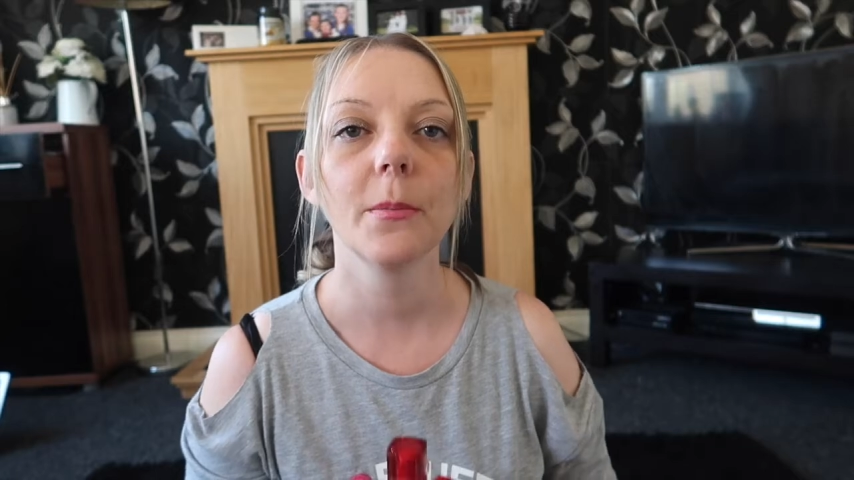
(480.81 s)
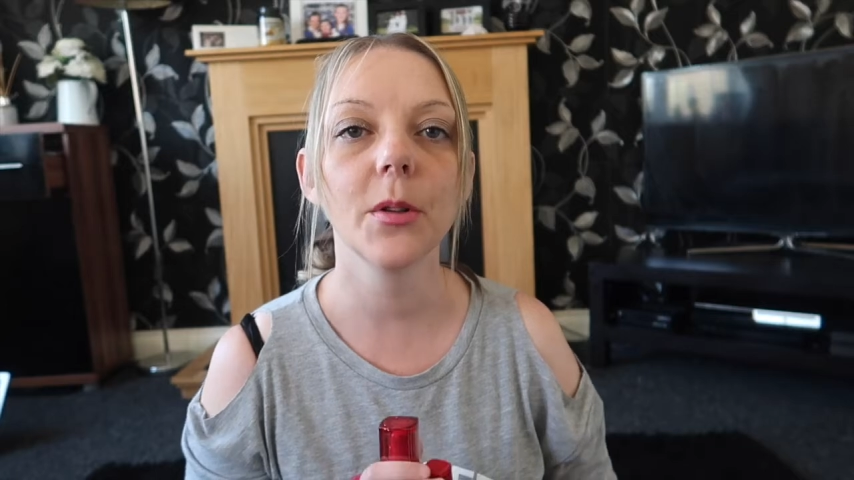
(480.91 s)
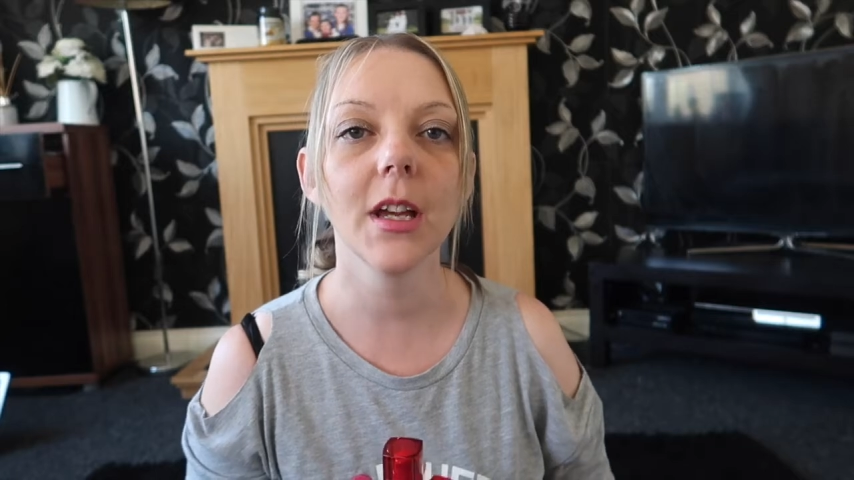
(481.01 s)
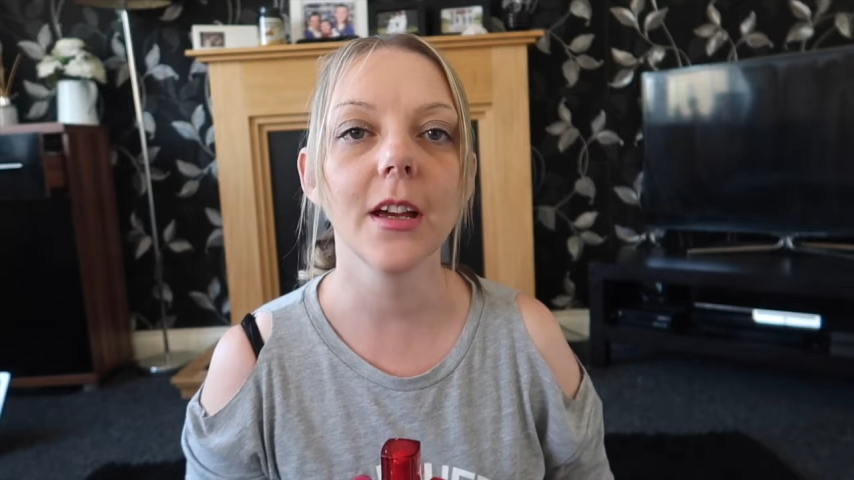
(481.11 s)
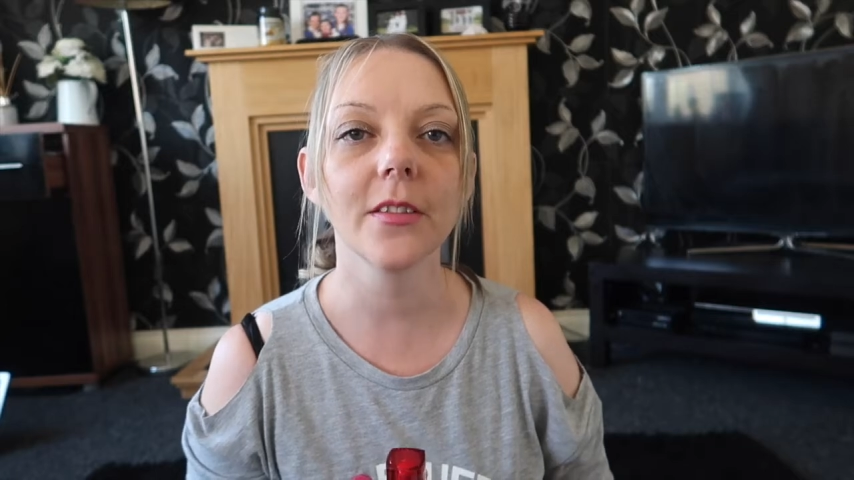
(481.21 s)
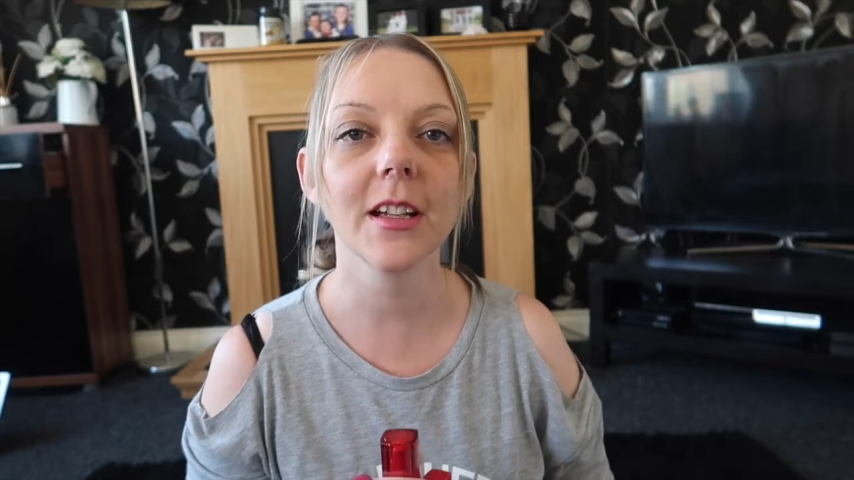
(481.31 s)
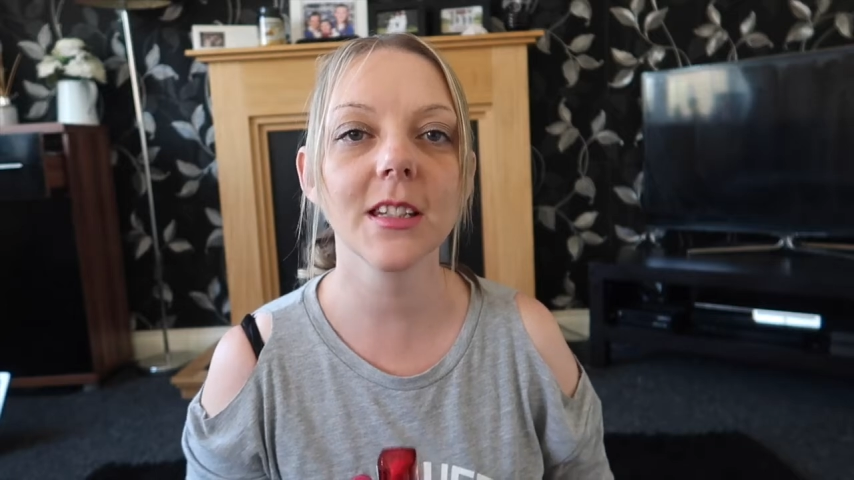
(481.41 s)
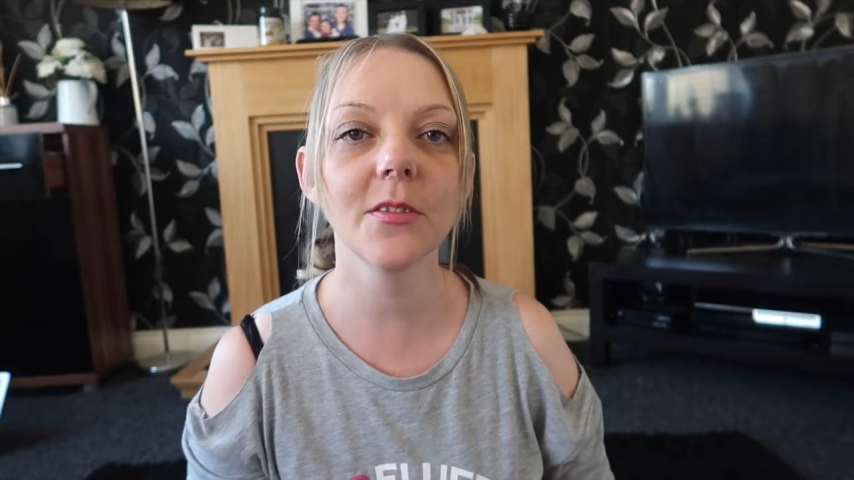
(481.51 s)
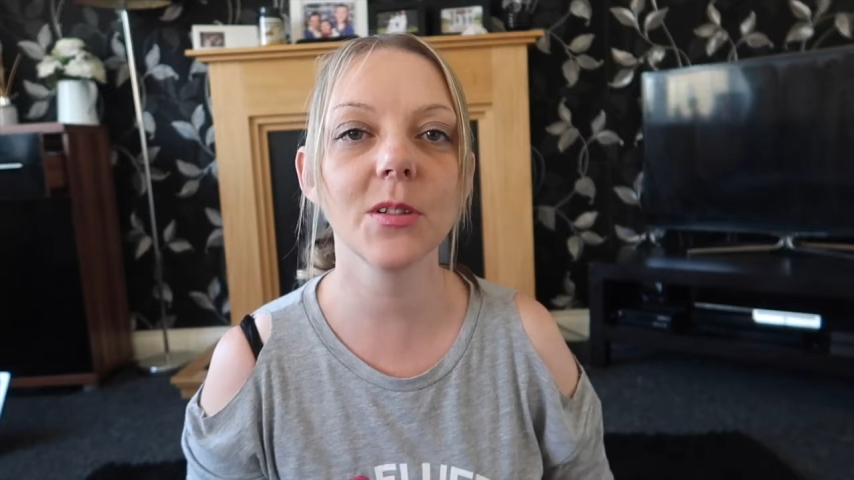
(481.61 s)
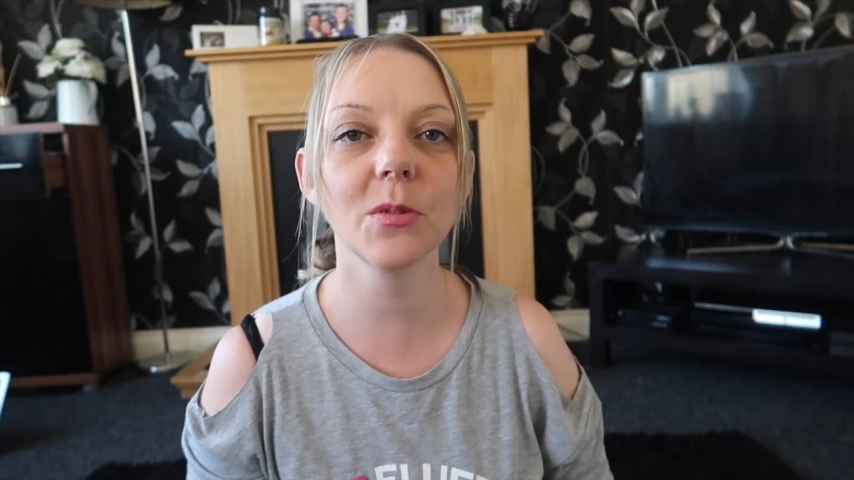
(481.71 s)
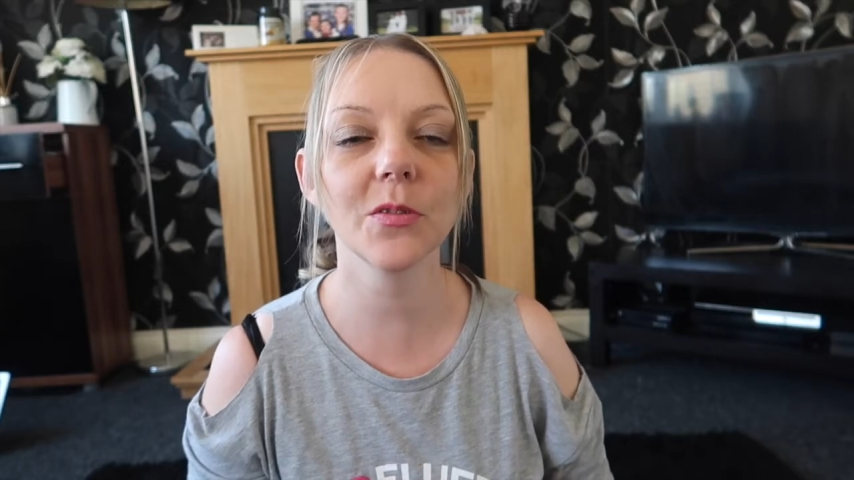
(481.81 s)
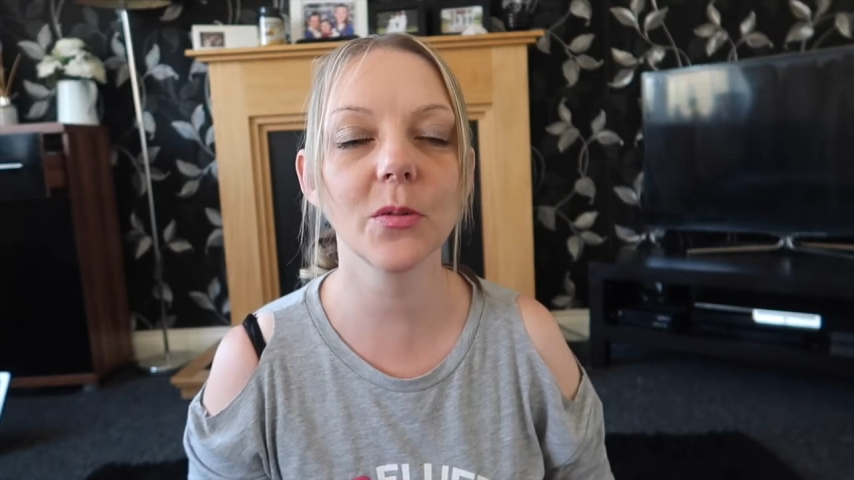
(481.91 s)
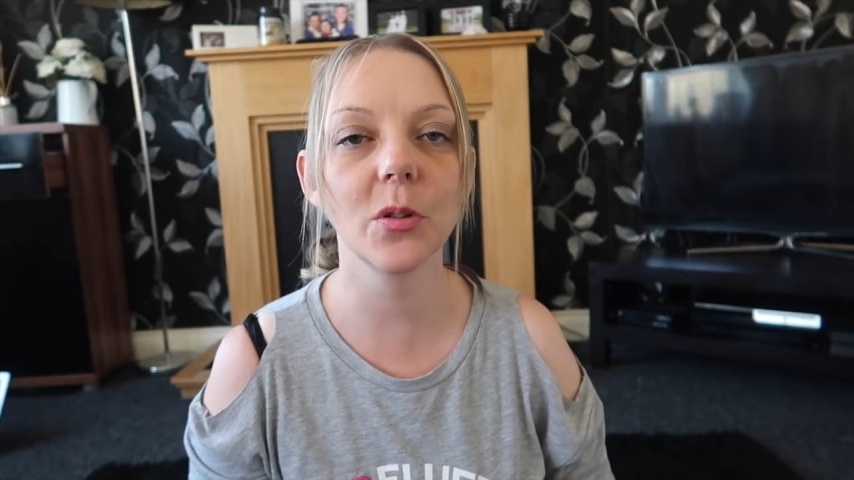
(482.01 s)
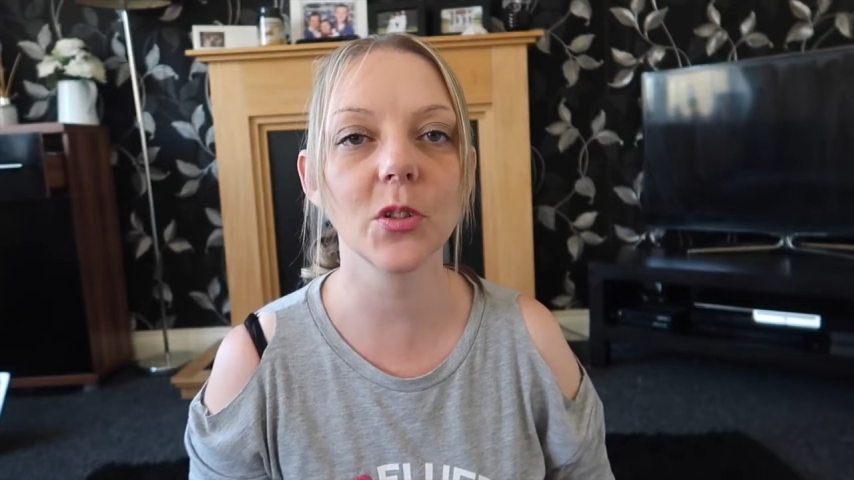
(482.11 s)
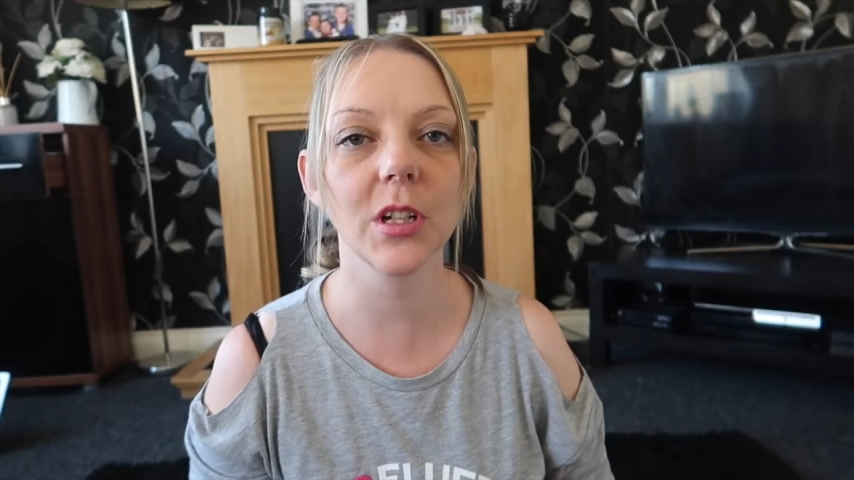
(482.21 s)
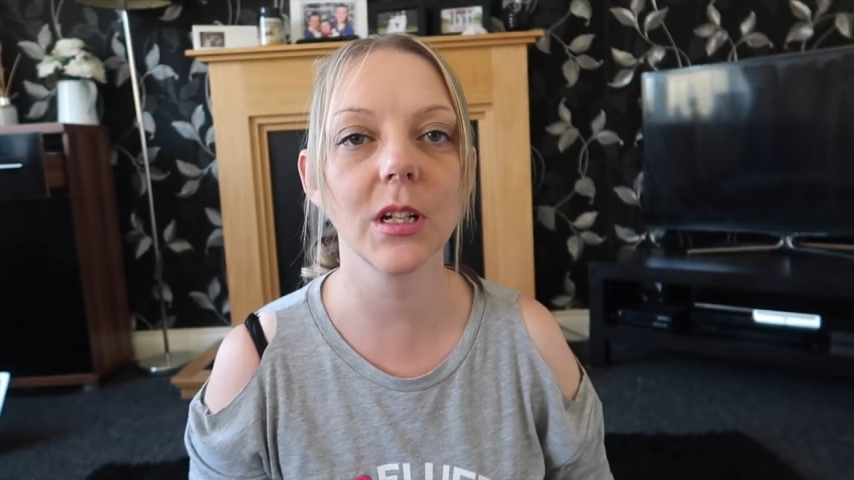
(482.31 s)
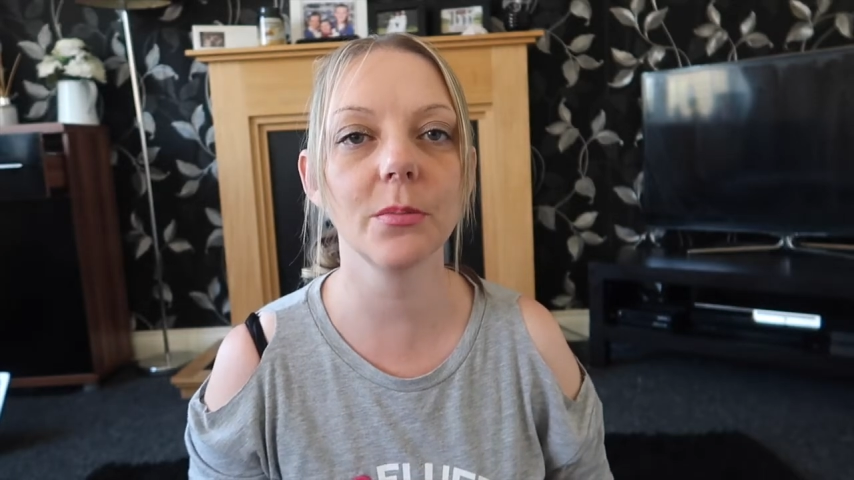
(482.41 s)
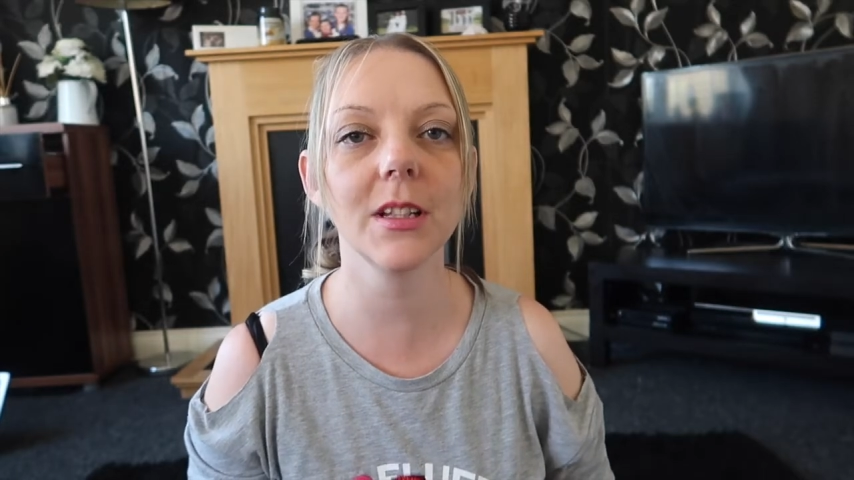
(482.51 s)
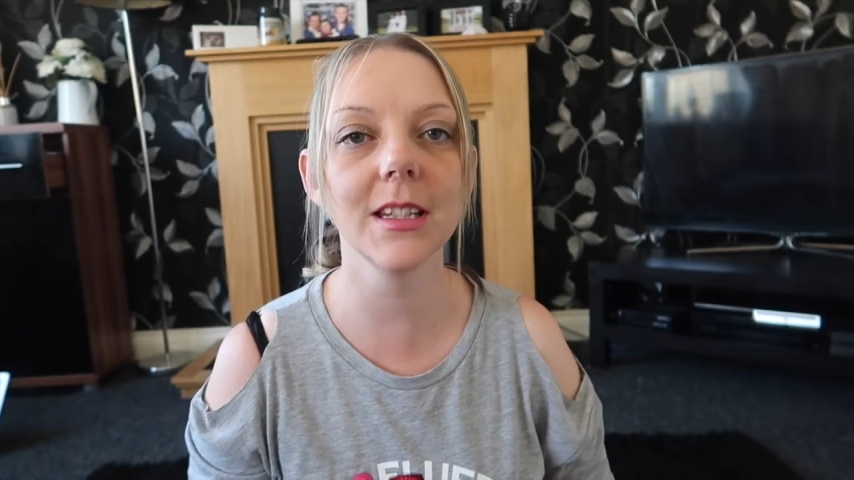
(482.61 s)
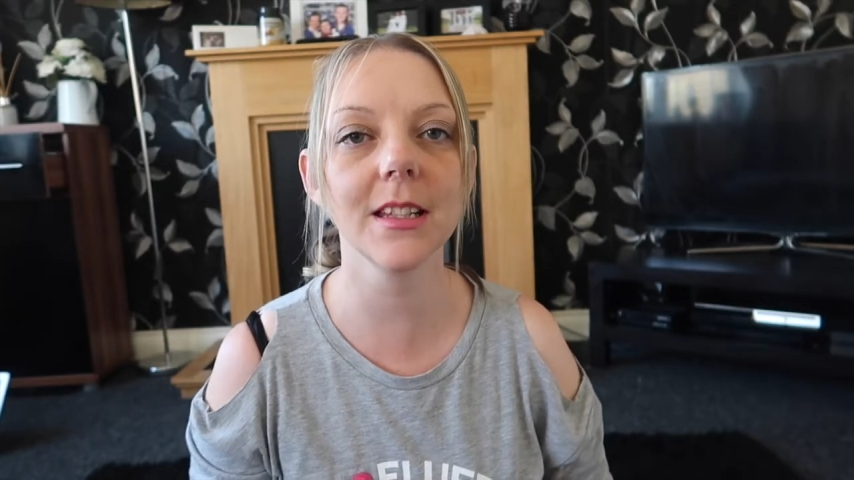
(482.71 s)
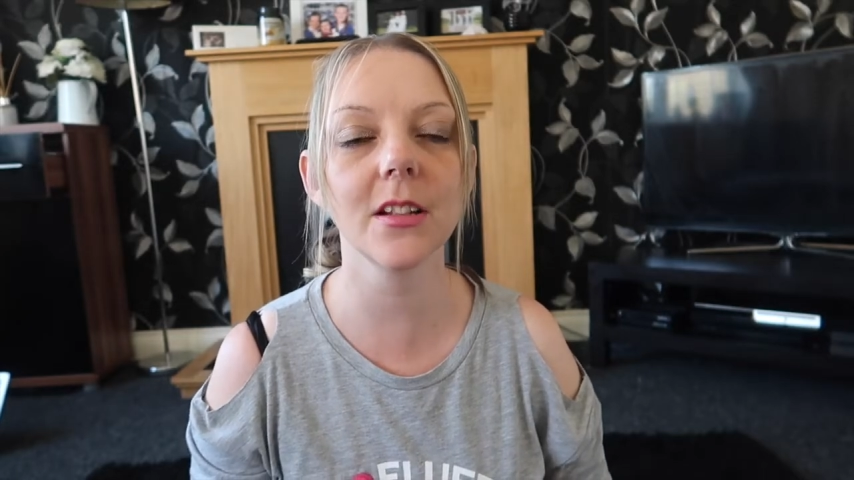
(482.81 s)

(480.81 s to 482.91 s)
but yeah thanks ever so much for watching and please hit